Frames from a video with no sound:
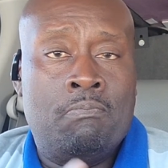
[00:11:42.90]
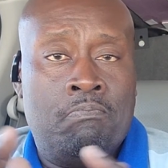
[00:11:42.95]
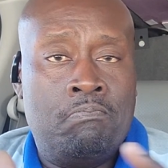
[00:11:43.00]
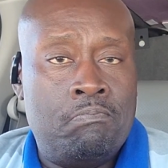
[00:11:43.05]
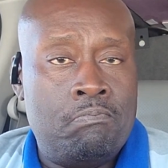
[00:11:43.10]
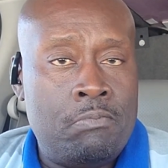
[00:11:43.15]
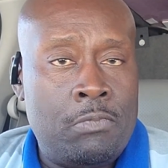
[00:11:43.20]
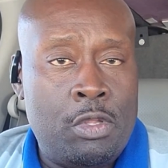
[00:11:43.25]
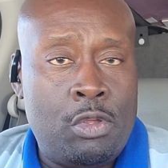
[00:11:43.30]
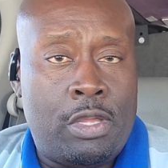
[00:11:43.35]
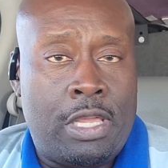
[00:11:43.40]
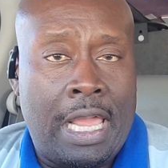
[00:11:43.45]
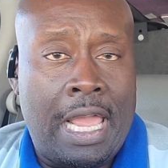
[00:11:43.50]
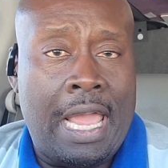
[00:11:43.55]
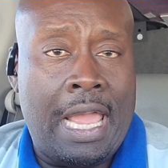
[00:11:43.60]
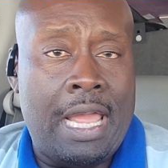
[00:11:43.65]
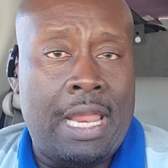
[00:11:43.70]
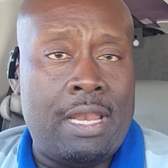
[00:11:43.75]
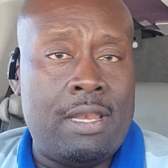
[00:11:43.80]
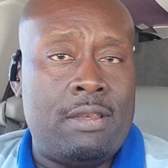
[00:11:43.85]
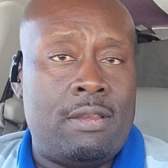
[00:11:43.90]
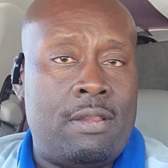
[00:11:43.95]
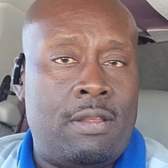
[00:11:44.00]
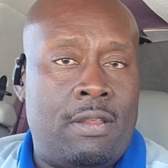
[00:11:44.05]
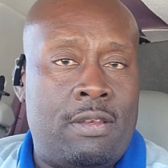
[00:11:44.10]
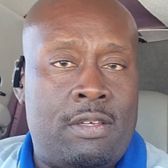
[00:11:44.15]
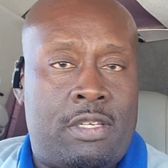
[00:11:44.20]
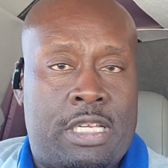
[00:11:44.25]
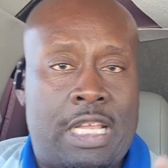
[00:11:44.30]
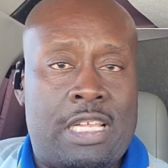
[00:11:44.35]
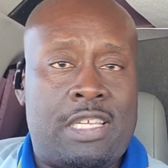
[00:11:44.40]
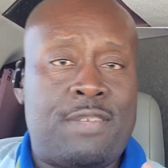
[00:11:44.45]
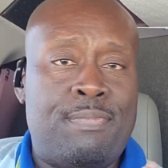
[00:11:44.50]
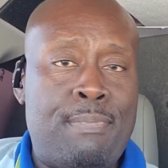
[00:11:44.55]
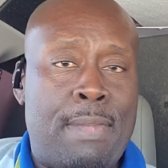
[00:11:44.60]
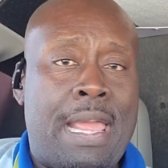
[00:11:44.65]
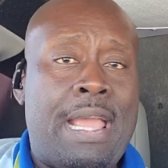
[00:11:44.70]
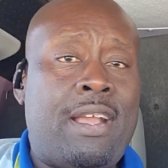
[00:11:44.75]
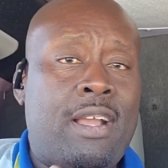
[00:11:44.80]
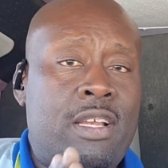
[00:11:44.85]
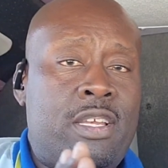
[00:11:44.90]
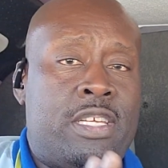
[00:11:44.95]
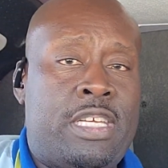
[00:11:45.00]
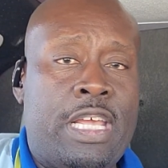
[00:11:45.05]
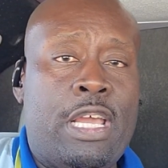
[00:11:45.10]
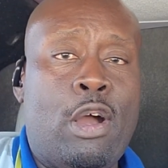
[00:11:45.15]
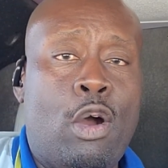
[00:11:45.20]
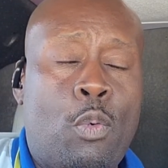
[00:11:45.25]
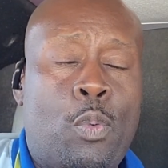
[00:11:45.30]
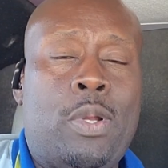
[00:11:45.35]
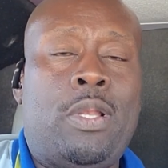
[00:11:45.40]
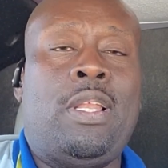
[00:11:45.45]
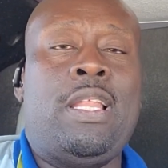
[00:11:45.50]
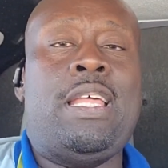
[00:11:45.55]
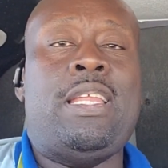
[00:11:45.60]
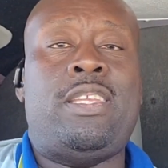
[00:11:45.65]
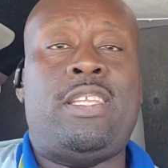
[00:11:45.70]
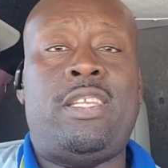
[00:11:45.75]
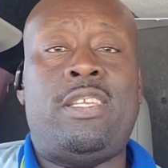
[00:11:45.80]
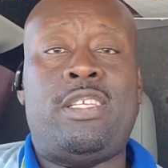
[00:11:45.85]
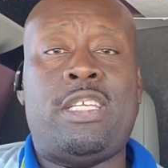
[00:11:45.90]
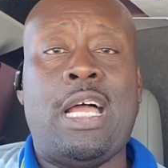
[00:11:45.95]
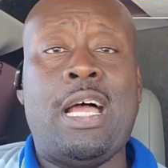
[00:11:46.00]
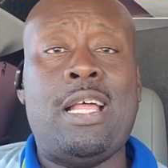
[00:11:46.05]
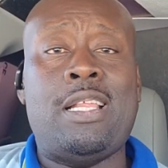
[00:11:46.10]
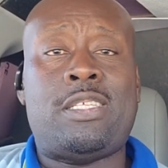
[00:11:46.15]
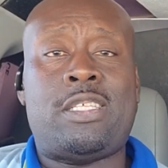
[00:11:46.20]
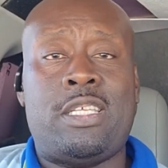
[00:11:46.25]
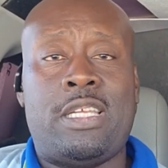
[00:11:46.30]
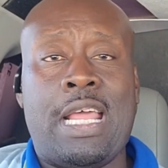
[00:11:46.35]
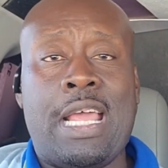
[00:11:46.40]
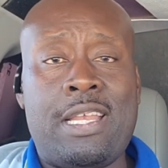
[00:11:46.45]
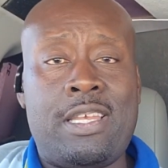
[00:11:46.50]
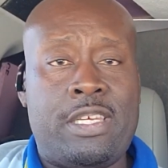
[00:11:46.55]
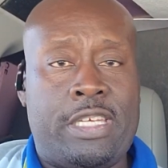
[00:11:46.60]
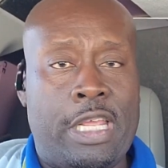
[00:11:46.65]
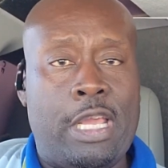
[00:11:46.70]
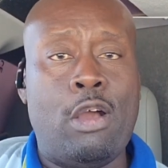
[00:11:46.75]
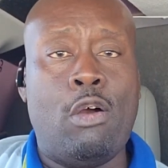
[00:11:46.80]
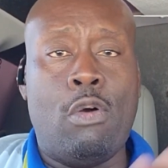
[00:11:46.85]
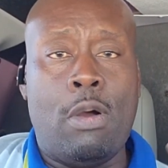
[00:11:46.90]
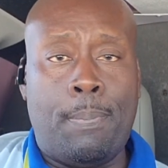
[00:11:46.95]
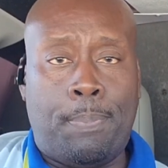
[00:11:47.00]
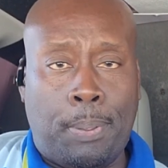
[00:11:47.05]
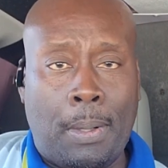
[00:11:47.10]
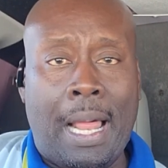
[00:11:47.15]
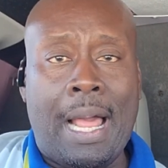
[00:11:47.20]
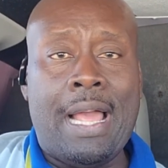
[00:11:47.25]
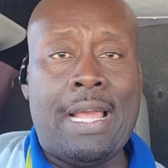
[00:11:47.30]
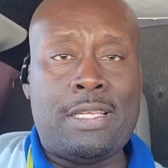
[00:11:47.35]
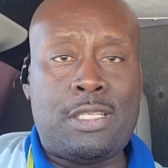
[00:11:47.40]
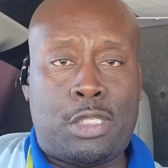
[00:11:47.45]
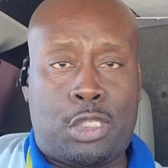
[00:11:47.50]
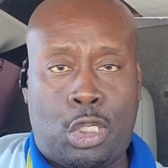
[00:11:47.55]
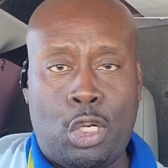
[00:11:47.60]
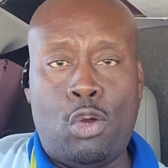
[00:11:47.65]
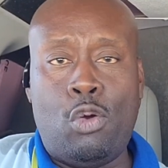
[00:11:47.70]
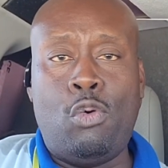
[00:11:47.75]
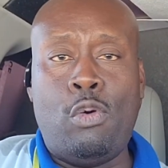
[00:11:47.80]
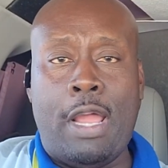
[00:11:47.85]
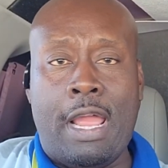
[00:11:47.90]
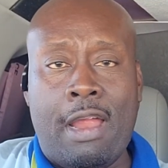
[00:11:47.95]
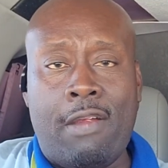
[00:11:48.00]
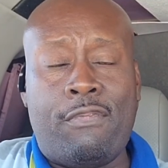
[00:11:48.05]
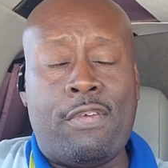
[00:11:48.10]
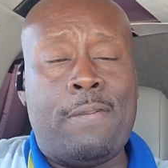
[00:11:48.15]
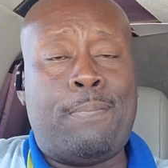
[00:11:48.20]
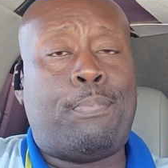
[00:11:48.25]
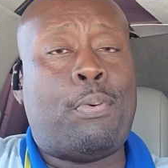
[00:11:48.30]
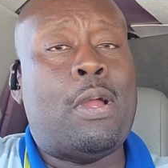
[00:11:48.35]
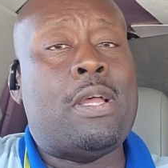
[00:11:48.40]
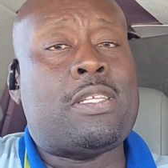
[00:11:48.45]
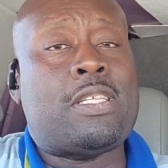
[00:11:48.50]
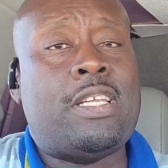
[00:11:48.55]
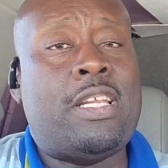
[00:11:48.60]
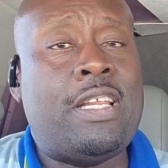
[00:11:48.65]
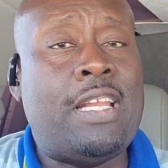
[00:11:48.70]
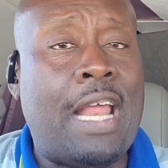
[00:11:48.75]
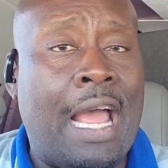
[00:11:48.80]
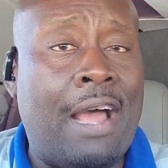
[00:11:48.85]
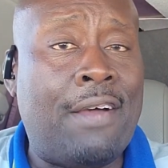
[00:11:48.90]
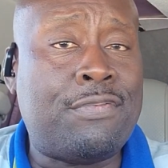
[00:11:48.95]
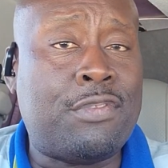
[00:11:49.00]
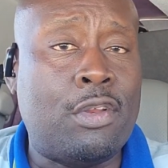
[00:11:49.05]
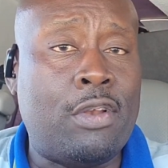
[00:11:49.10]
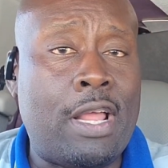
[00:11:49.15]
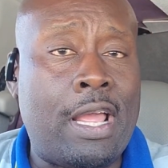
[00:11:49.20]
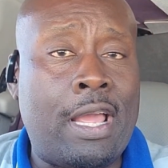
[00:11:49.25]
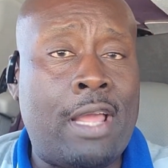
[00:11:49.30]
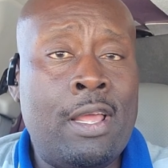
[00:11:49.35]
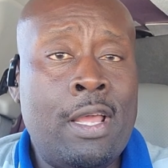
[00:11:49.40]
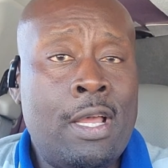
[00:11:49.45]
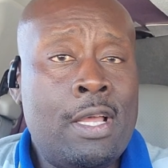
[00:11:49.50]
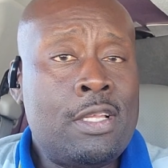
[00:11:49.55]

You can't just make a deal with Lyndon Johnson. That deal applies to every president after that.